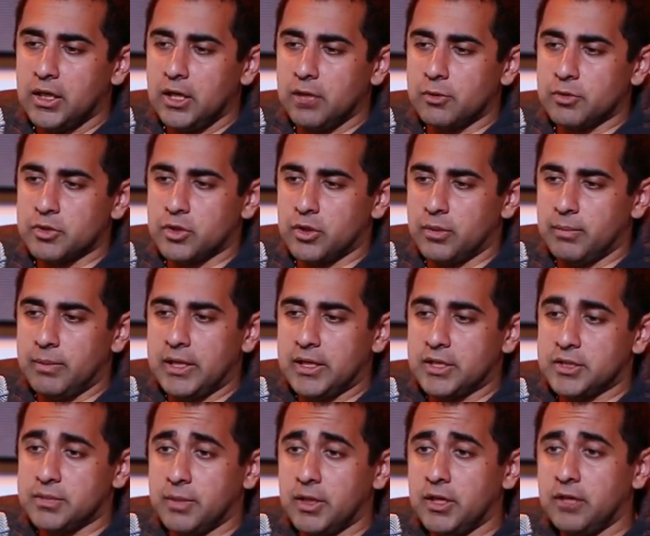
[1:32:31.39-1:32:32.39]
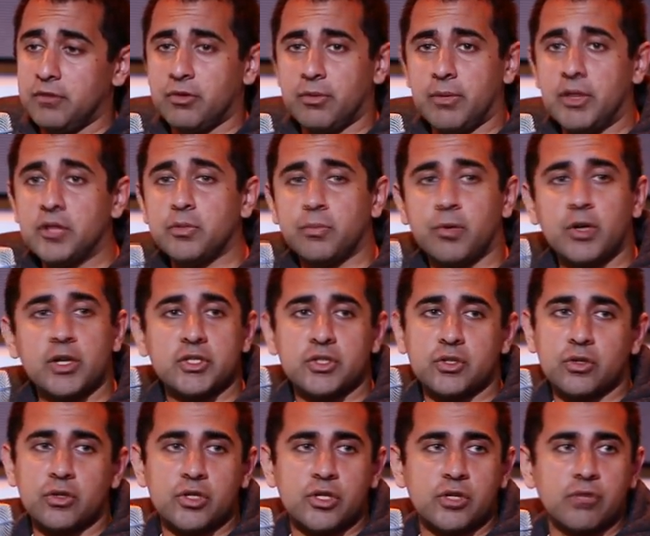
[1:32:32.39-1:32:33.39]
it was going to make its money from enterprise
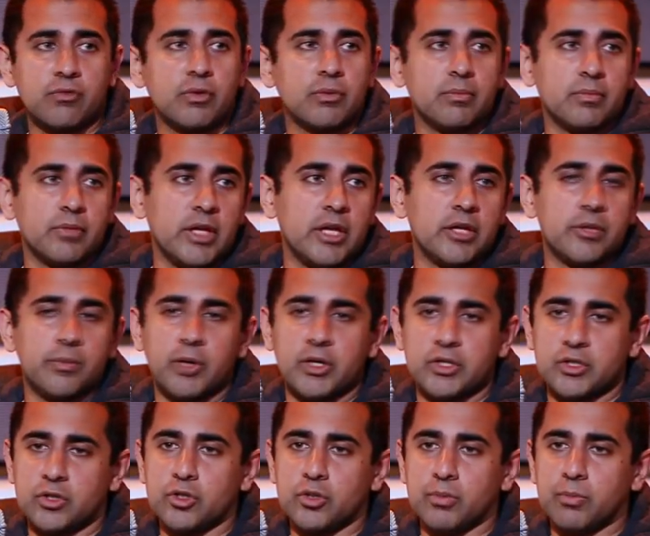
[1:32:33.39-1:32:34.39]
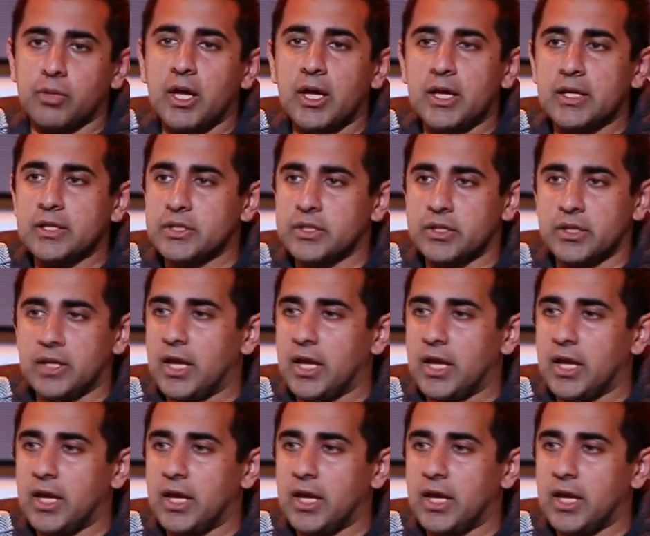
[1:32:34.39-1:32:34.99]
search and from the enterprise search appliance,